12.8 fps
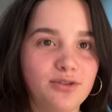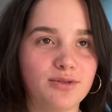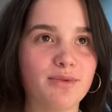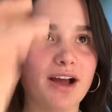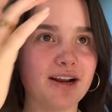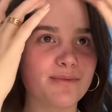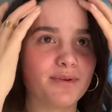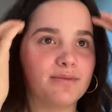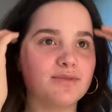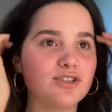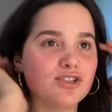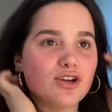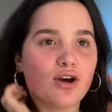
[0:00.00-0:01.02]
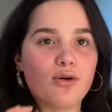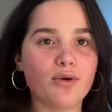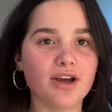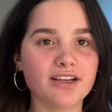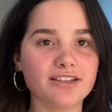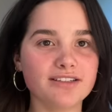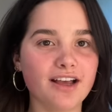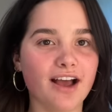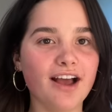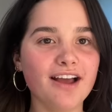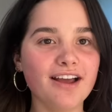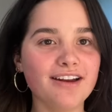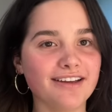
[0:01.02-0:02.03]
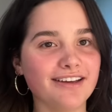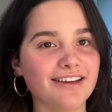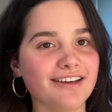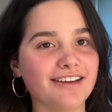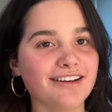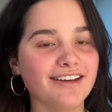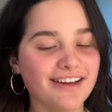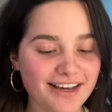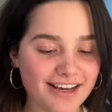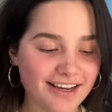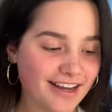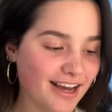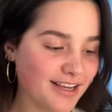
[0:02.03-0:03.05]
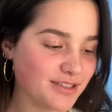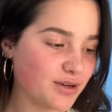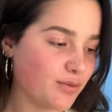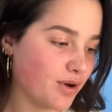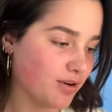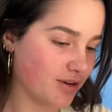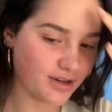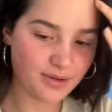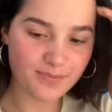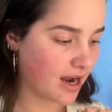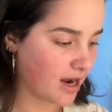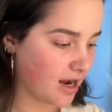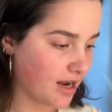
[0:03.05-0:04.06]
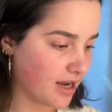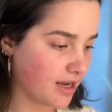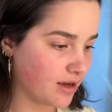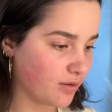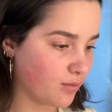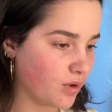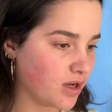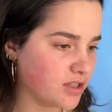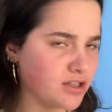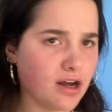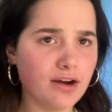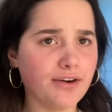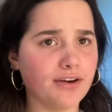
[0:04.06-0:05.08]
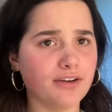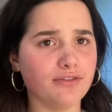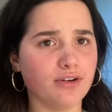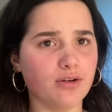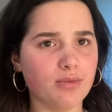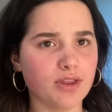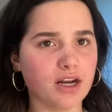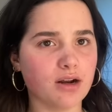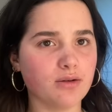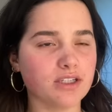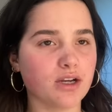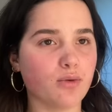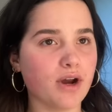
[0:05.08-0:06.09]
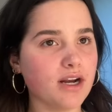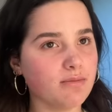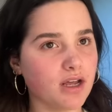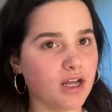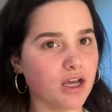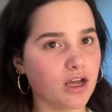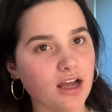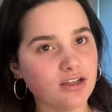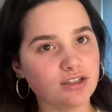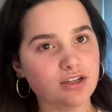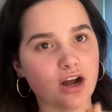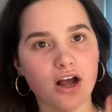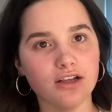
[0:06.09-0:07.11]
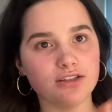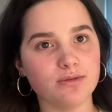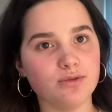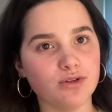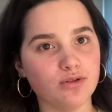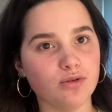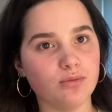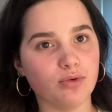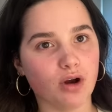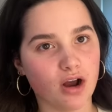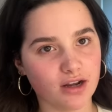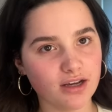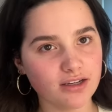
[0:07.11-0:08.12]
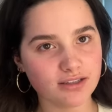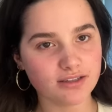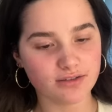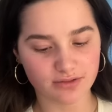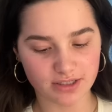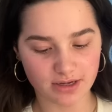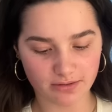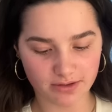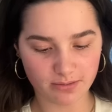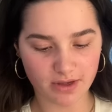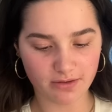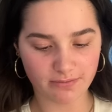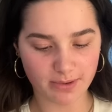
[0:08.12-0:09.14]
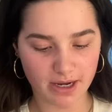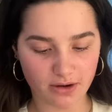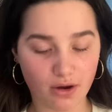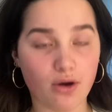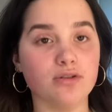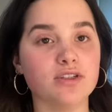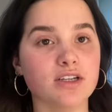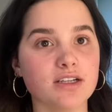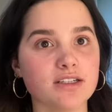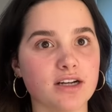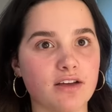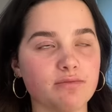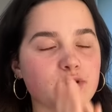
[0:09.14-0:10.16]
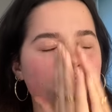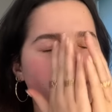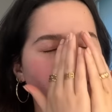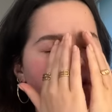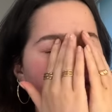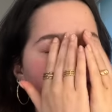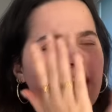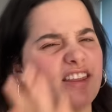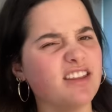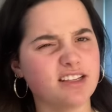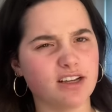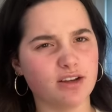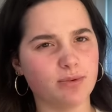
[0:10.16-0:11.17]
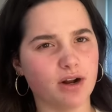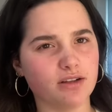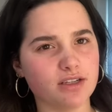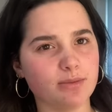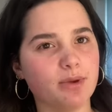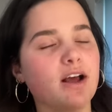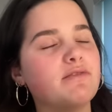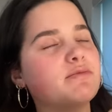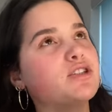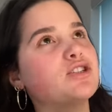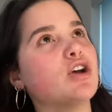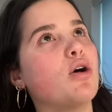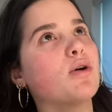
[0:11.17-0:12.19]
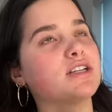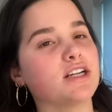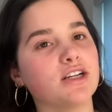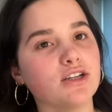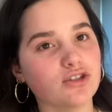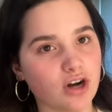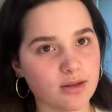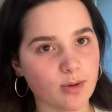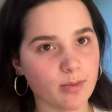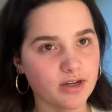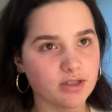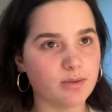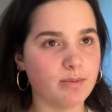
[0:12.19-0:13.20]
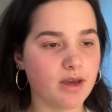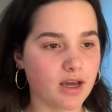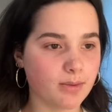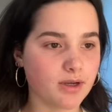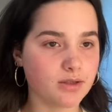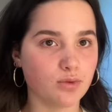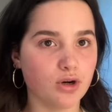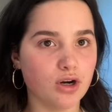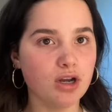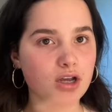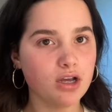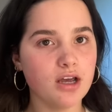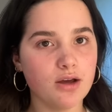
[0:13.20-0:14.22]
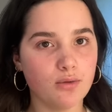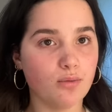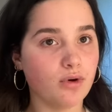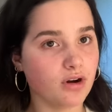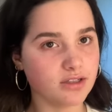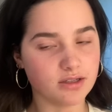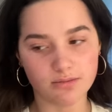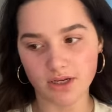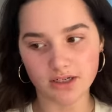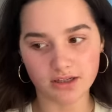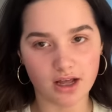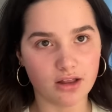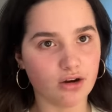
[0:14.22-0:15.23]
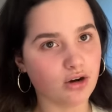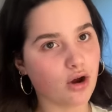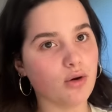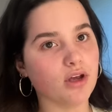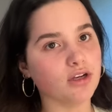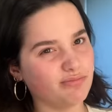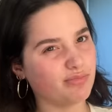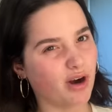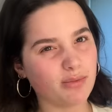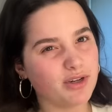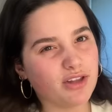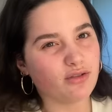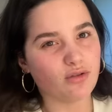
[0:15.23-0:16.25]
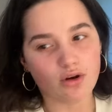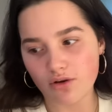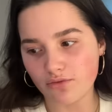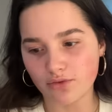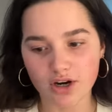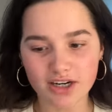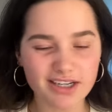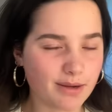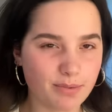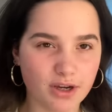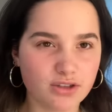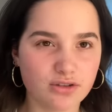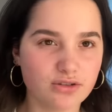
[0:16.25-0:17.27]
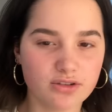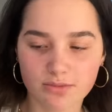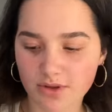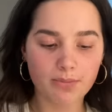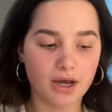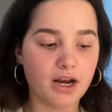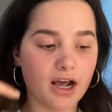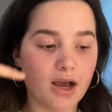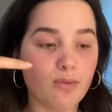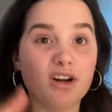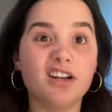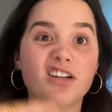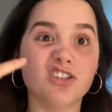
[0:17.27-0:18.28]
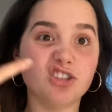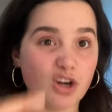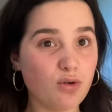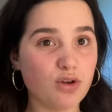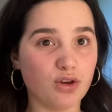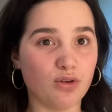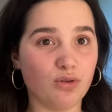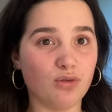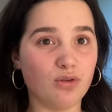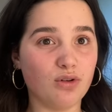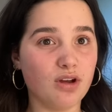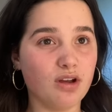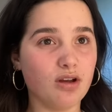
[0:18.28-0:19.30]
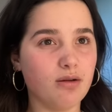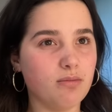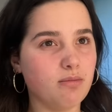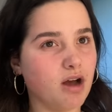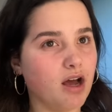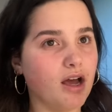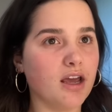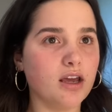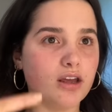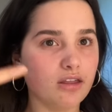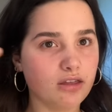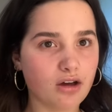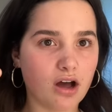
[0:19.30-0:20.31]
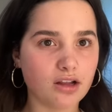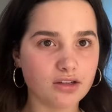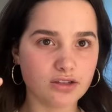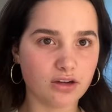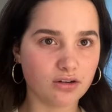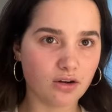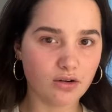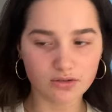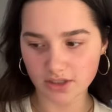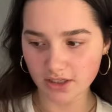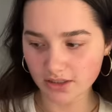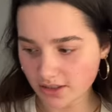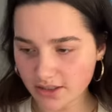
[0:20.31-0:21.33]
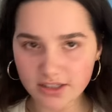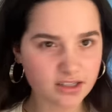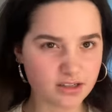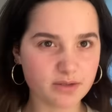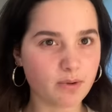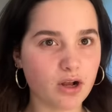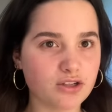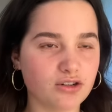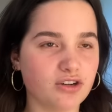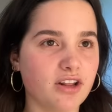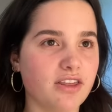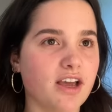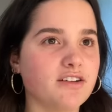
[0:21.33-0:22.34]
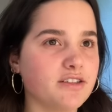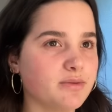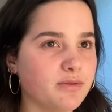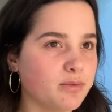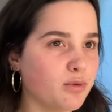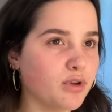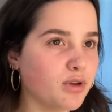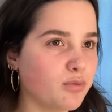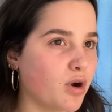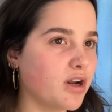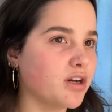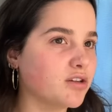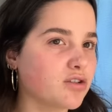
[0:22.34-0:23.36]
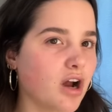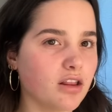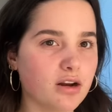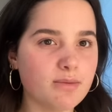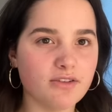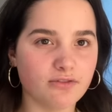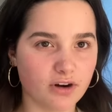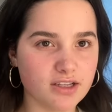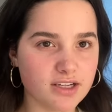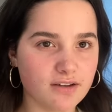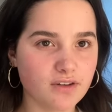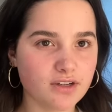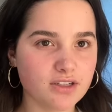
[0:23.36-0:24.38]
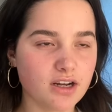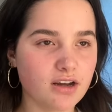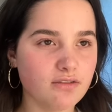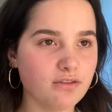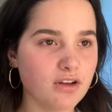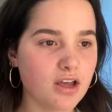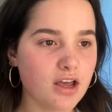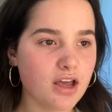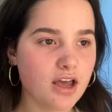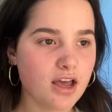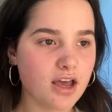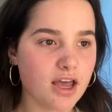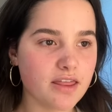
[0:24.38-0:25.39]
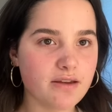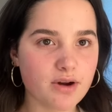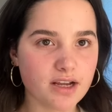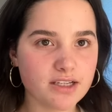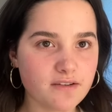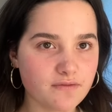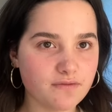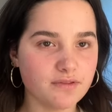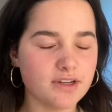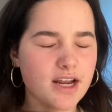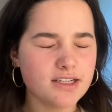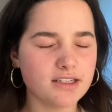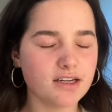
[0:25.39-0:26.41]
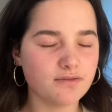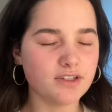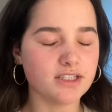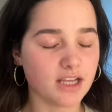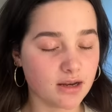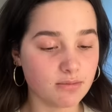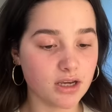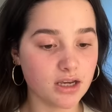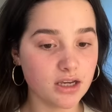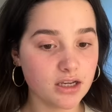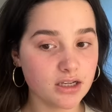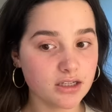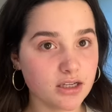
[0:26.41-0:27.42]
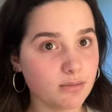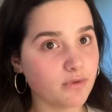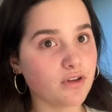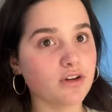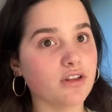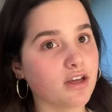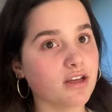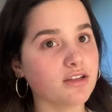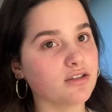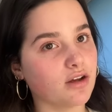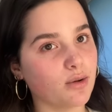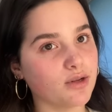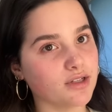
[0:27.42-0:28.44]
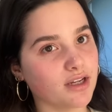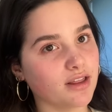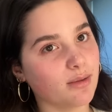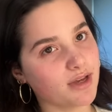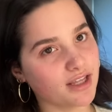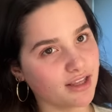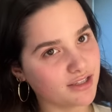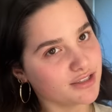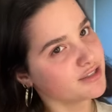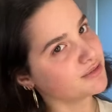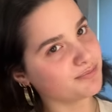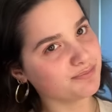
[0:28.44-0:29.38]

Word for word: dramatic, but I'm so excited. Guys, welcome. I was not gonna film, but then I was like, wait a minute. I just got some new products sent to me by Kosas. I've been, I think that's how you pronounce it, but I've been so excited to try them. I'm about to my makeup because we're, whereas in me and Delilah are going. Probably to the Grove, we're gonna take pictures or something, but I wanted to show you my thoughts on Kosas. This isn't sponsored or anything, I just have been really wanting to try. A lot of my friends have their stuff and they were nice, nice enough to send me some of their things, so I was like, let me at least